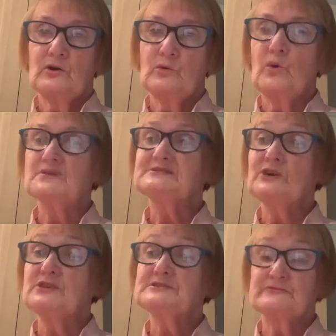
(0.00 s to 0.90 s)
What
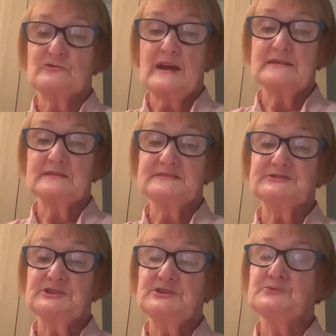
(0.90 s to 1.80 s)
sort of greatness
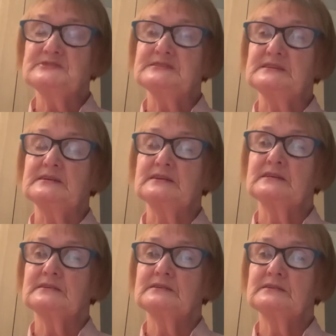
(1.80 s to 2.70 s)
do you seek?
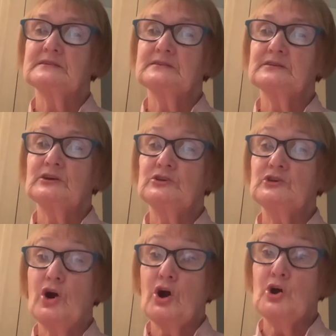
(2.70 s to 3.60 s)

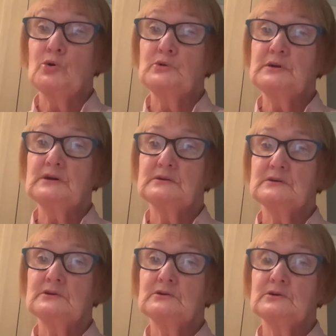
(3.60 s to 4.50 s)
Your own
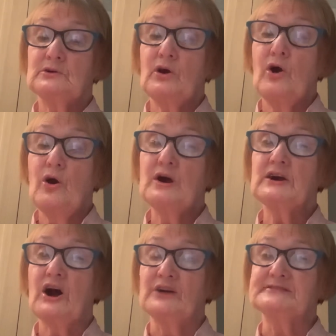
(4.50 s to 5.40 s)
or
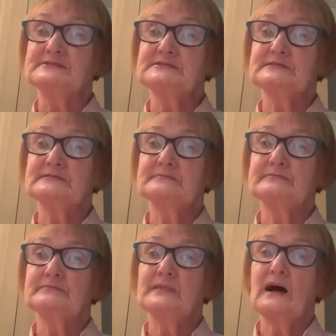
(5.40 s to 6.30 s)
God's?
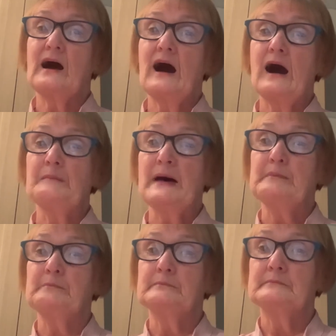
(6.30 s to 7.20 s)
Amen.